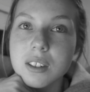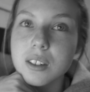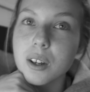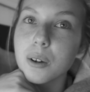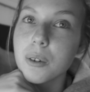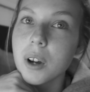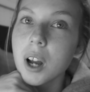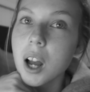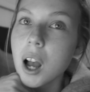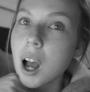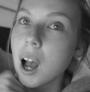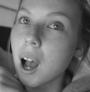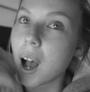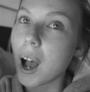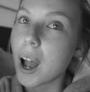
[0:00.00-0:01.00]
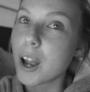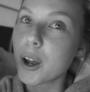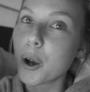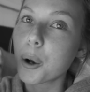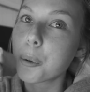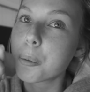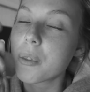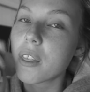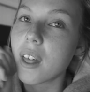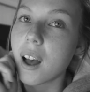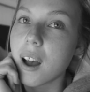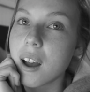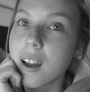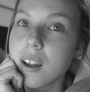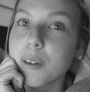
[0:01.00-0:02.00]
So I hope
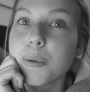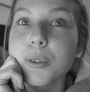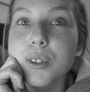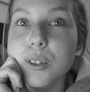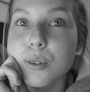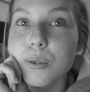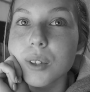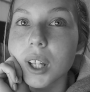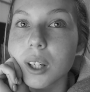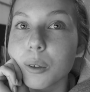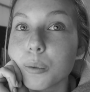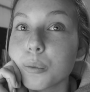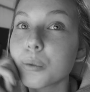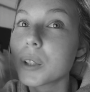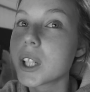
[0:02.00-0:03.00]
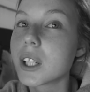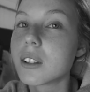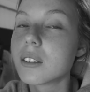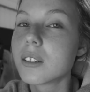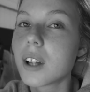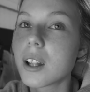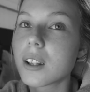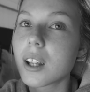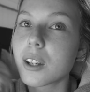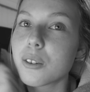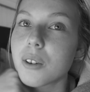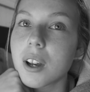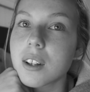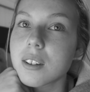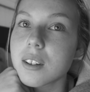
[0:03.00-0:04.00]
that it was like real and that
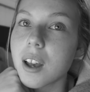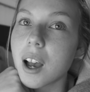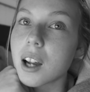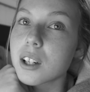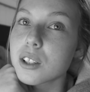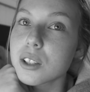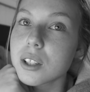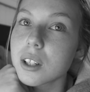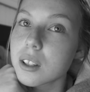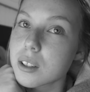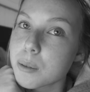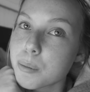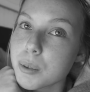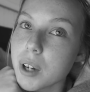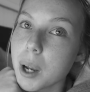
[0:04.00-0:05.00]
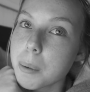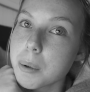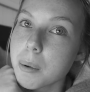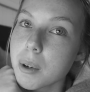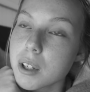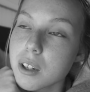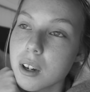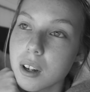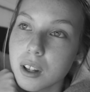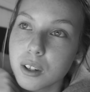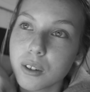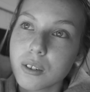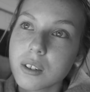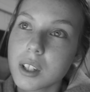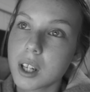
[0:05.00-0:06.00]
you guys actually are subscribed to my channel and
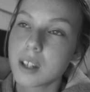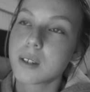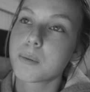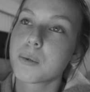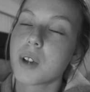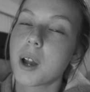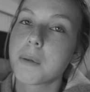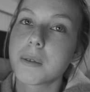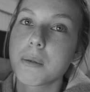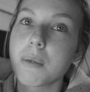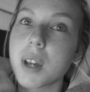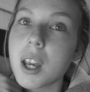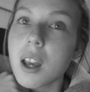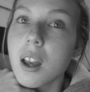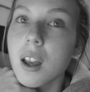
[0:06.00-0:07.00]
you'll stay subscribed to me